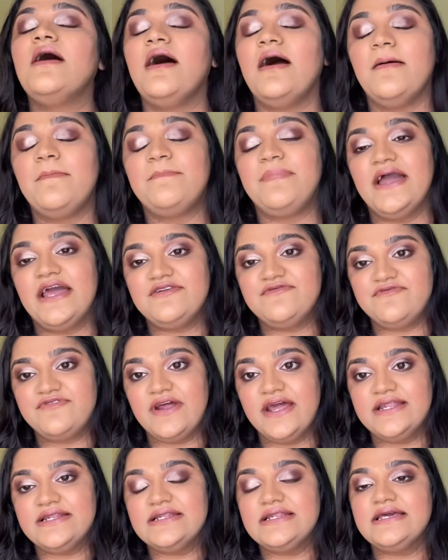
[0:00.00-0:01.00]
pet
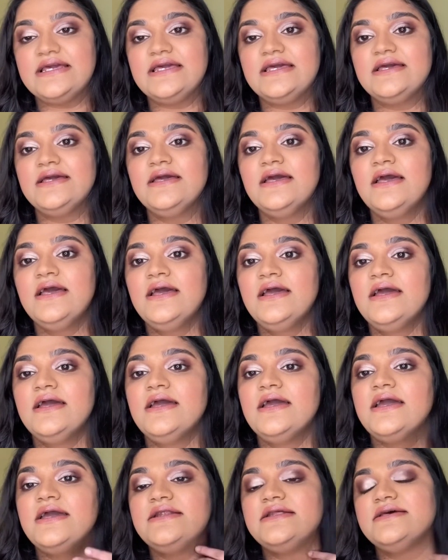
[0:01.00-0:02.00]
friendly,
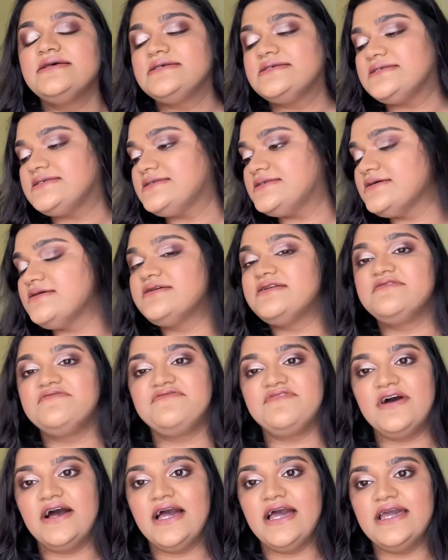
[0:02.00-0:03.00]
it is
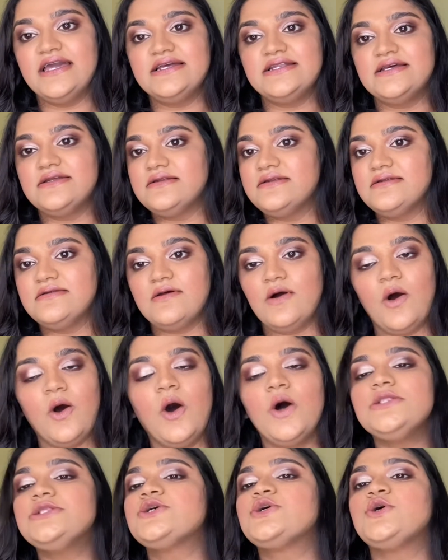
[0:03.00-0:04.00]
certified and
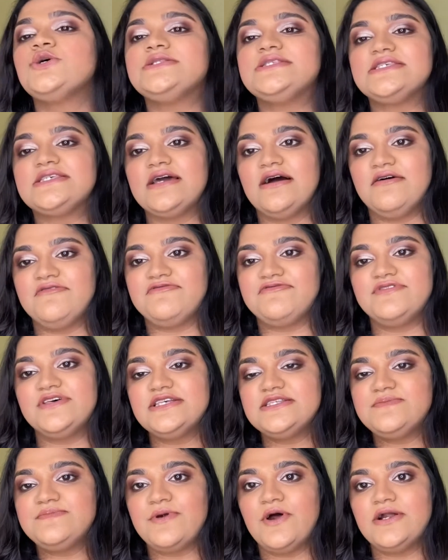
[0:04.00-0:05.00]
all the good stuff.
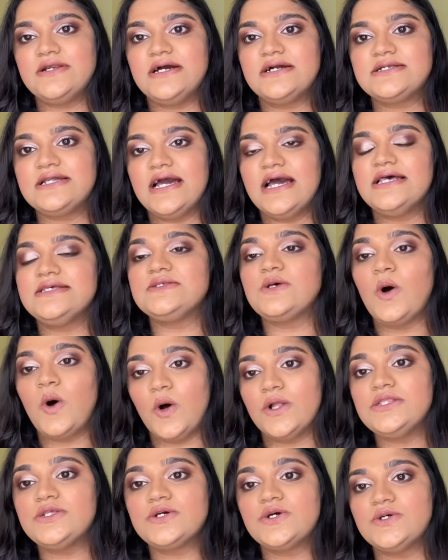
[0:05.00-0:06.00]
This product has
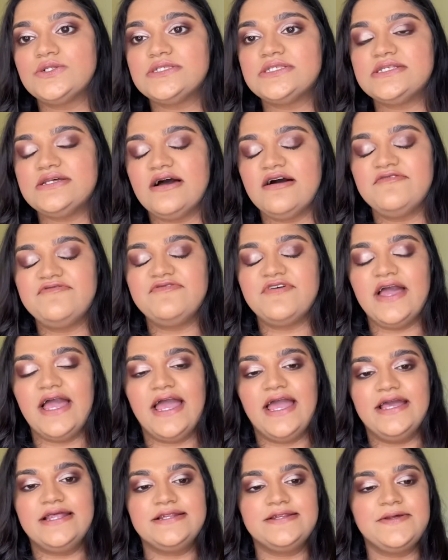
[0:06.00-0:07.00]
all the good stuff,
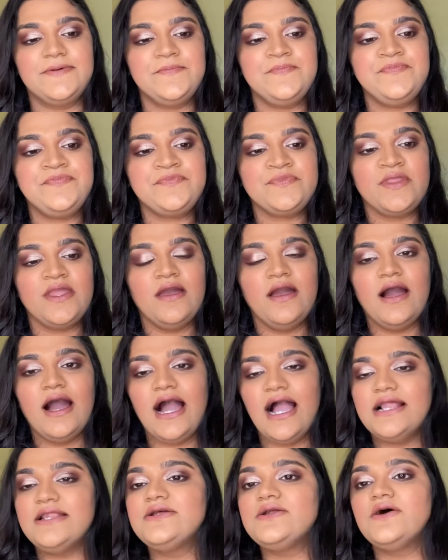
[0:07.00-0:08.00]
and
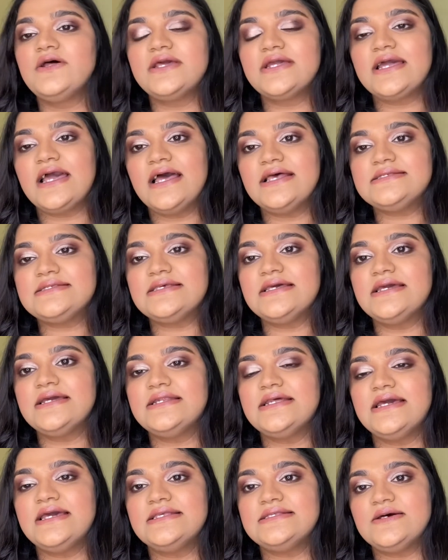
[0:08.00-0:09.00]
hyaluronic acid
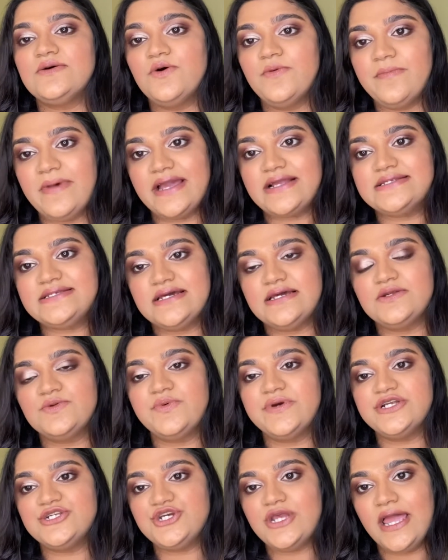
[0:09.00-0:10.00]
is a humectant
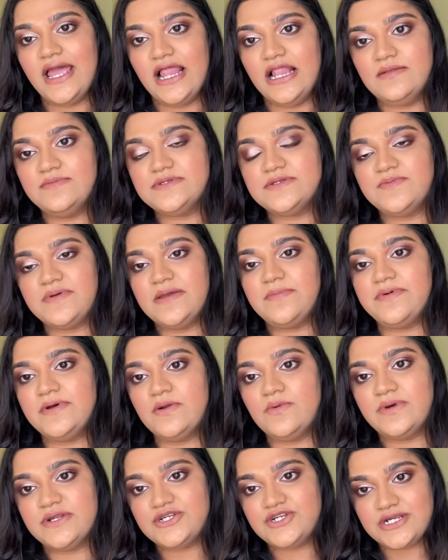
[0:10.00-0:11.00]
which helps
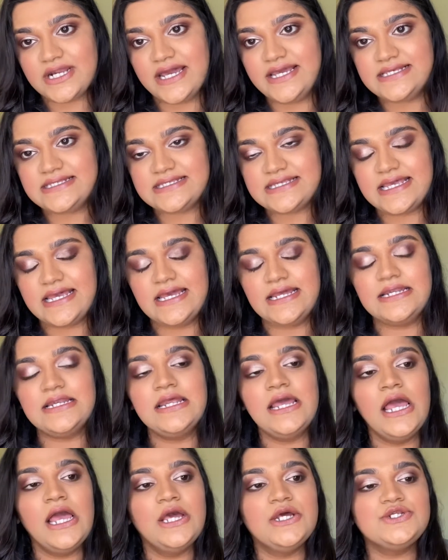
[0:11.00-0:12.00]
people with dry skin
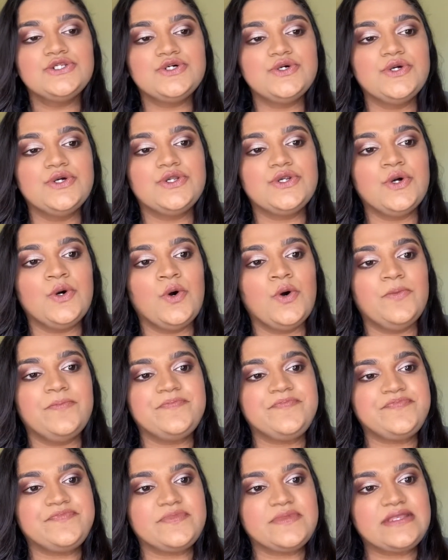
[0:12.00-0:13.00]
to
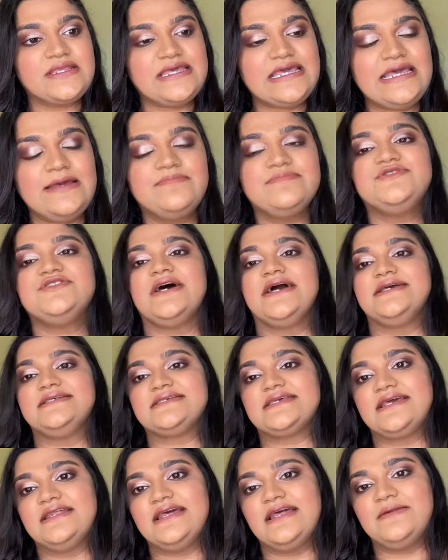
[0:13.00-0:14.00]
keep dry
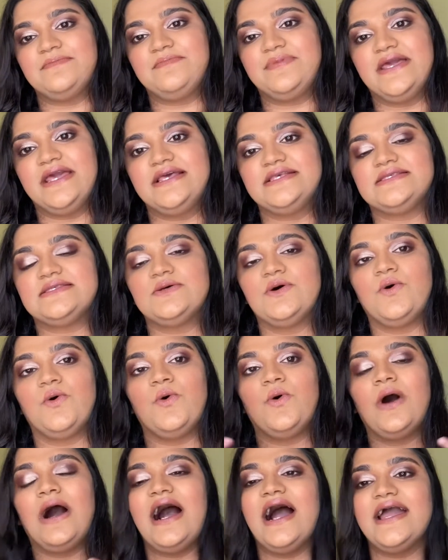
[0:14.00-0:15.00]
skin at bay.
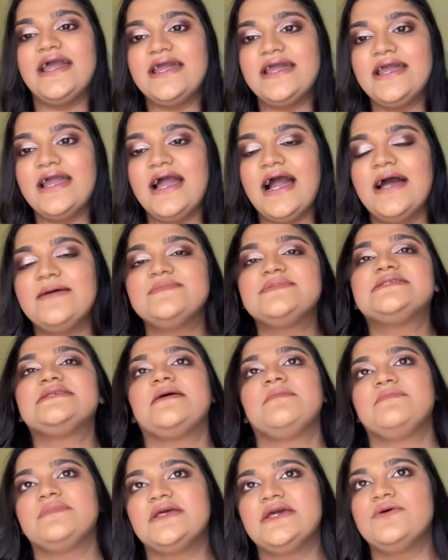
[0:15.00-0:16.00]
So I am
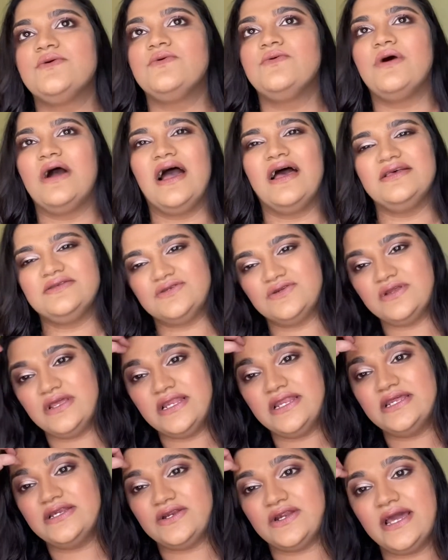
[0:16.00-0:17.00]
somebody who has
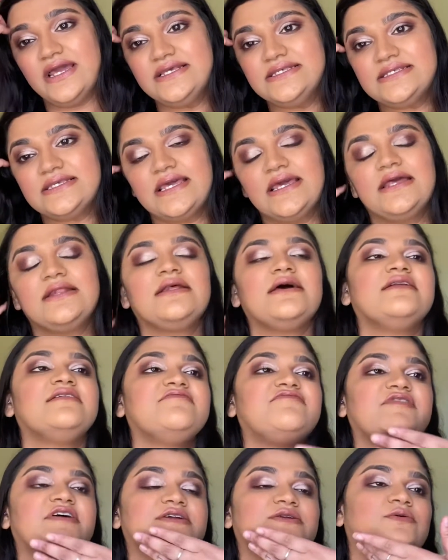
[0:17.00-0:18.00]
really dry skin, and
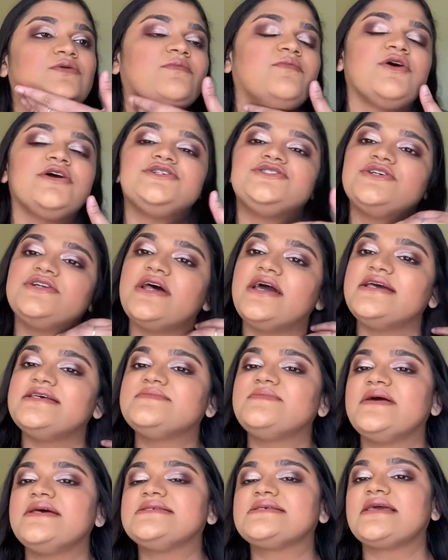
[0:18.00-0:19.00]
if I don't moisturize
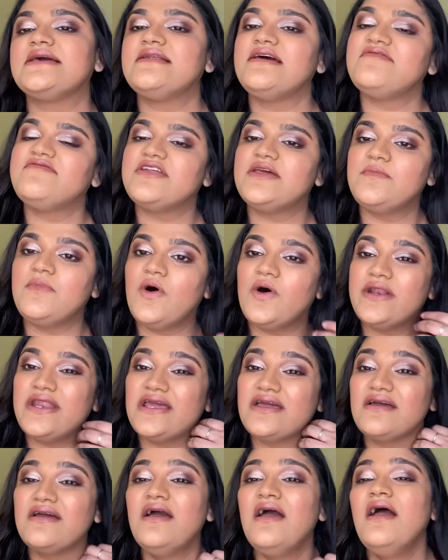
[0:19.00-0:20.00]
my skin every
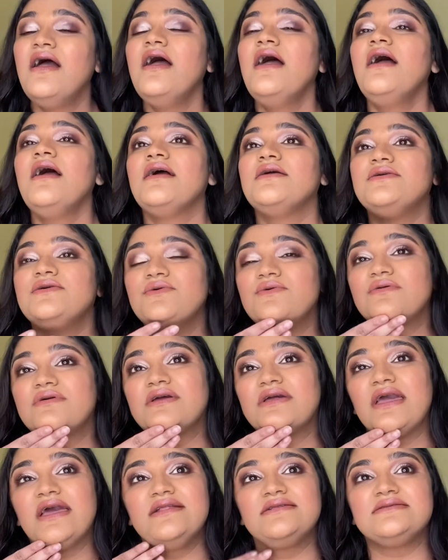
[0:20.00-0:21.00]
morning, you
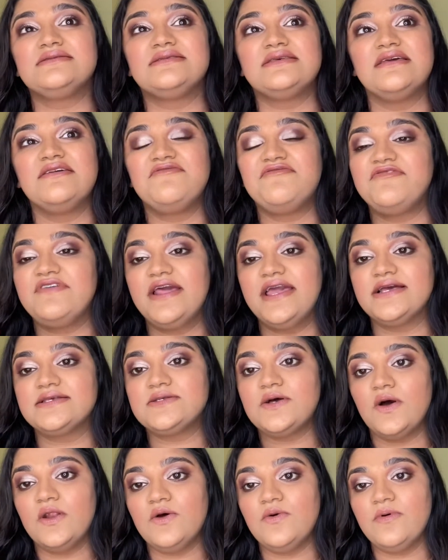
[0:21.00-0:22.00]
can see flakes
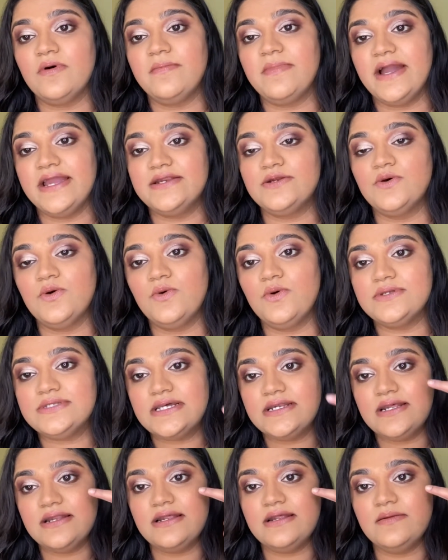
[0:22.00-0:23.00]
all over my nose
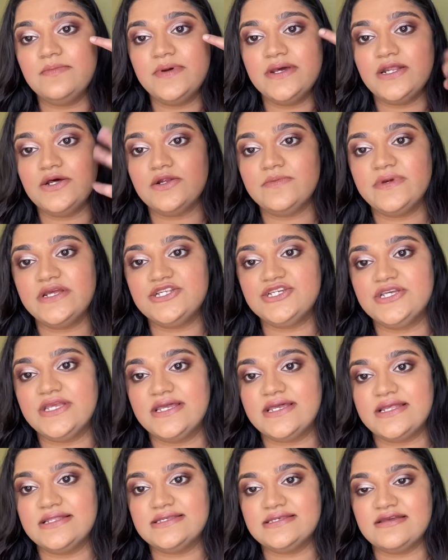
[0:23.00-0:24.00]
and a little bit on my
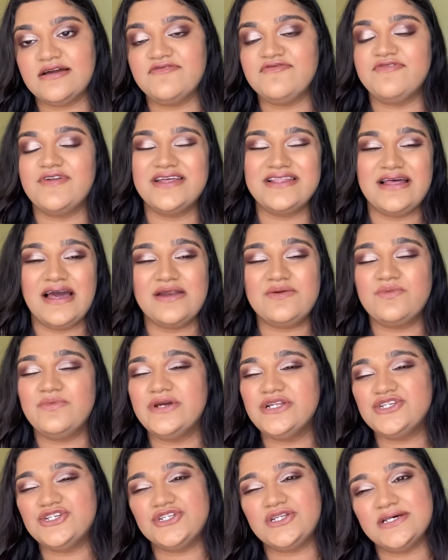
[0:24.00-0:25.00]
cheek and stuff like that,
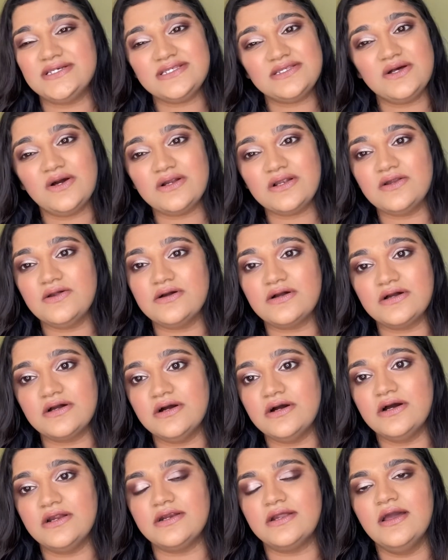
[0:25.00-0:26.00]
which does not look
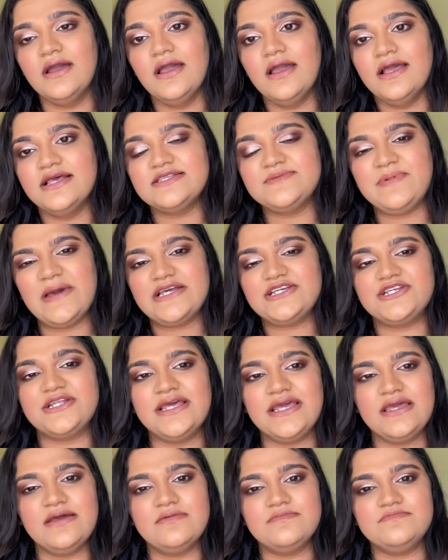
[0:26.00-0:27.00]
good, especially